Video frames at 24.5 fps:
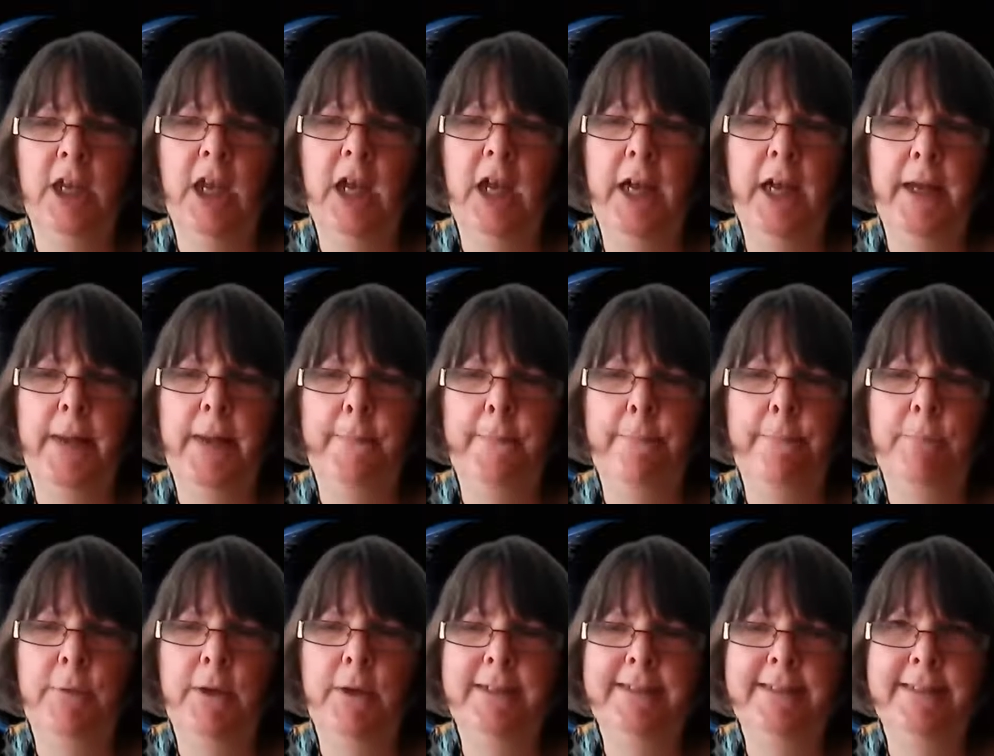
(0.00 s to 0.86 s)

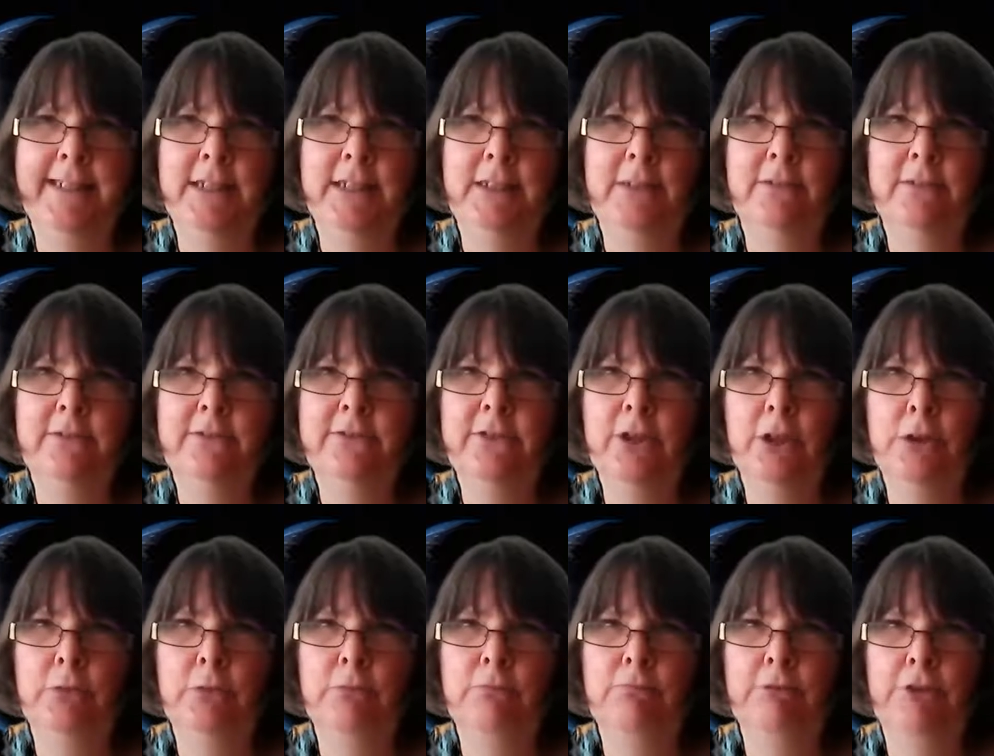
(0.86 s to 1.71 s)
But I think
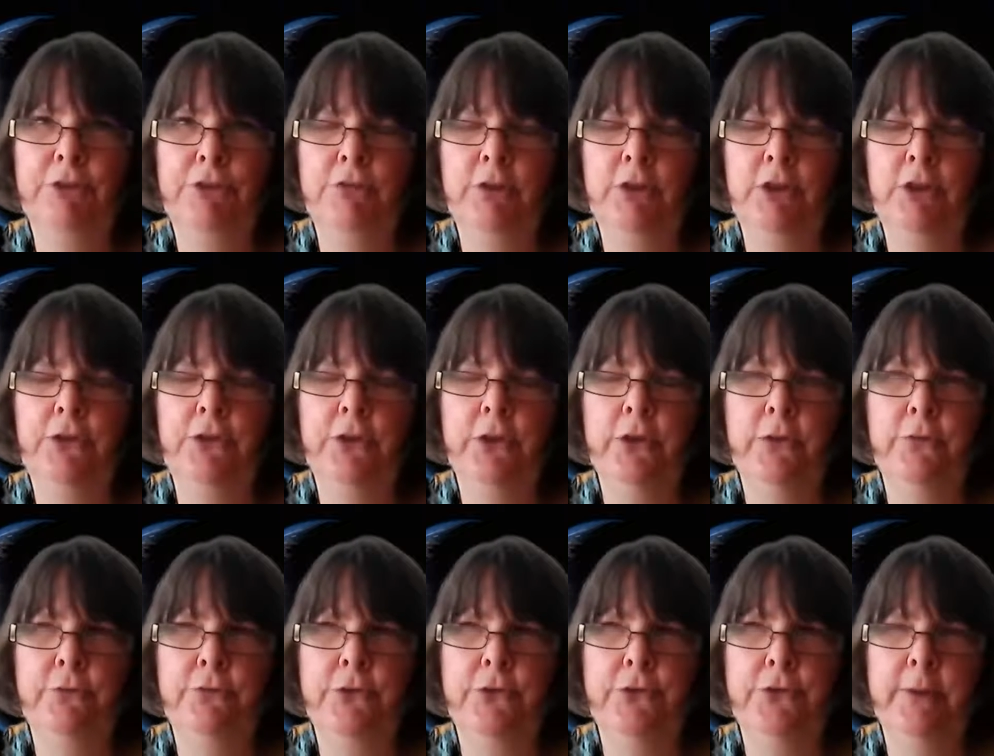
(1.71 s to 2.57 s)
don't restrict
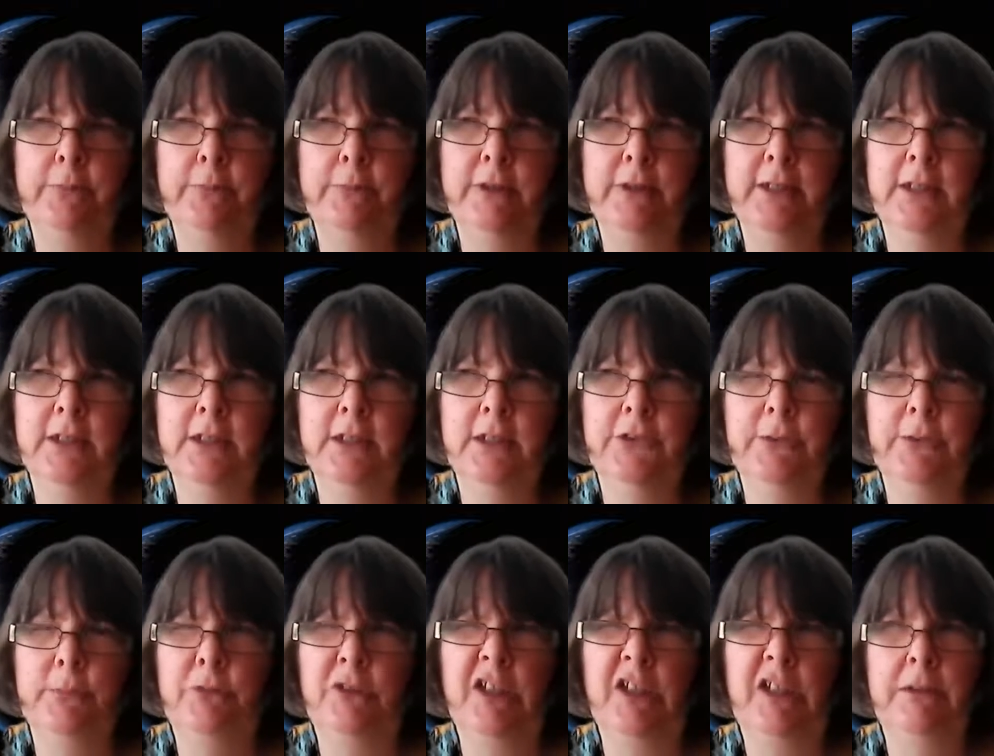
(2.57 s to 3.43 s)
yourself to a
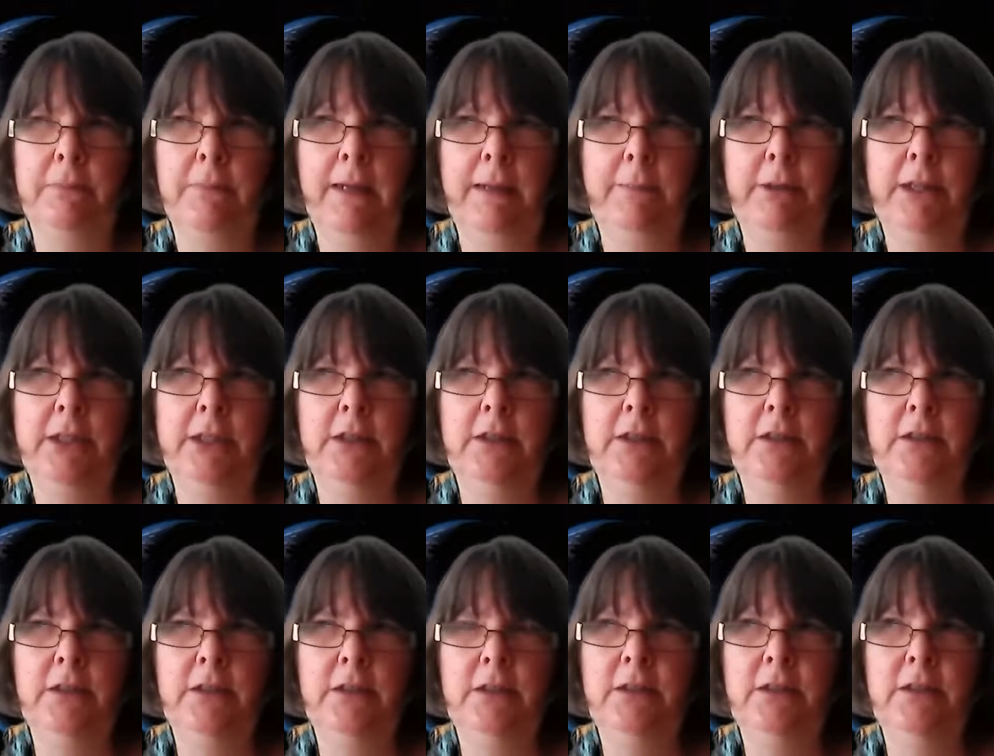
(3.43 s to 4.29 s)
subject that maybe
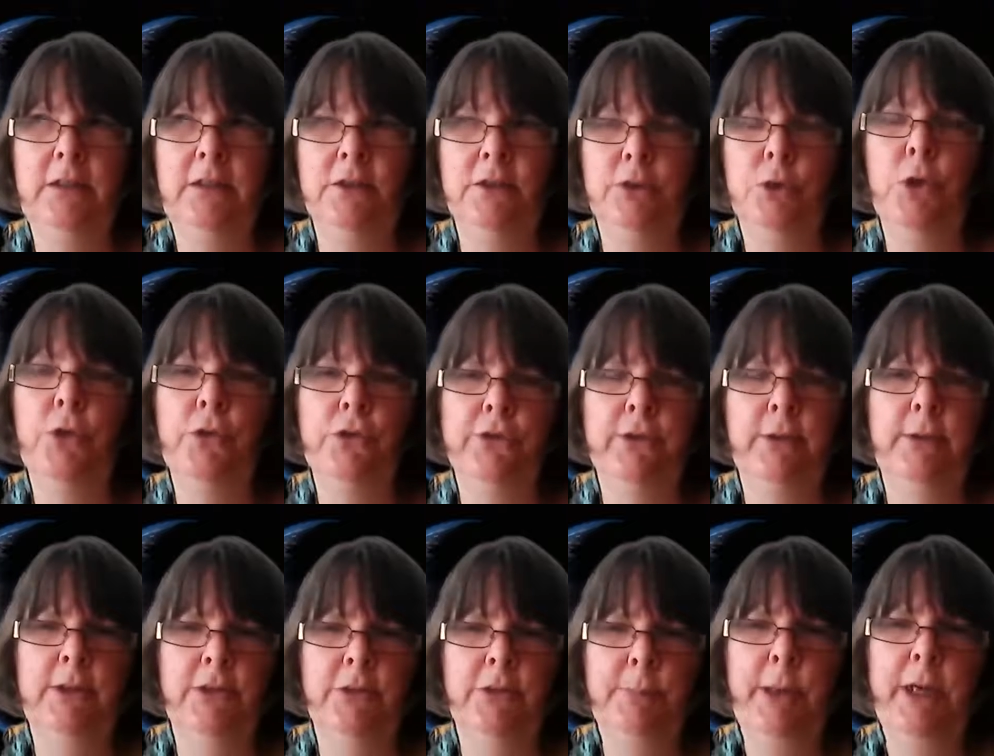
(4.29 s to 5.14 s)
you're not so
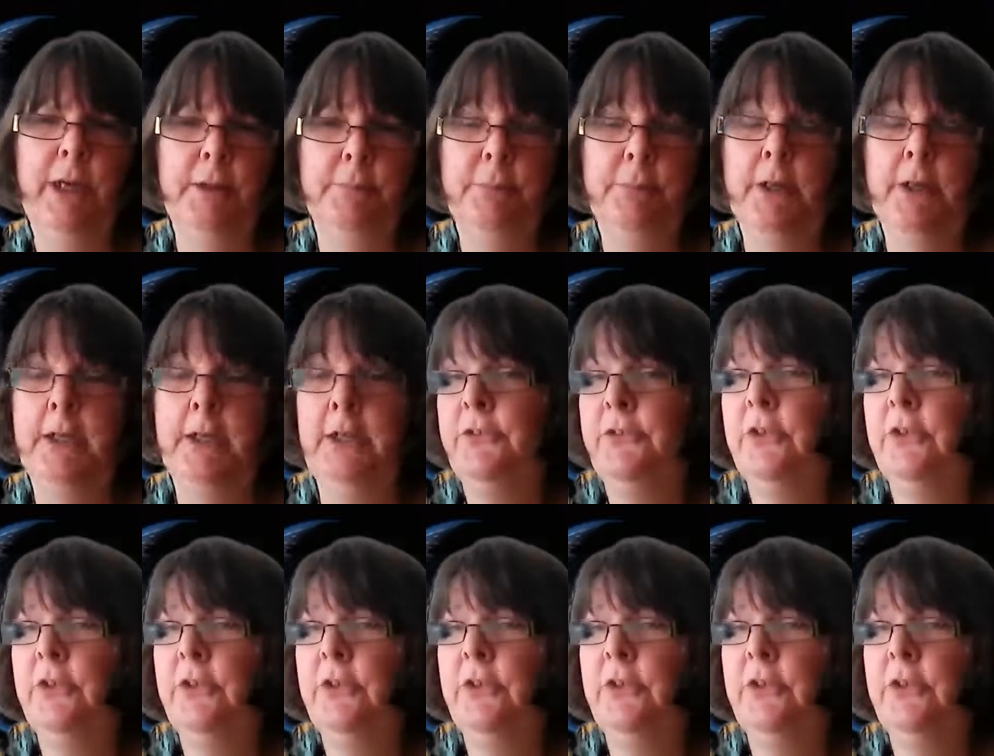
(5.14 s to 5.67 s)
inspired by.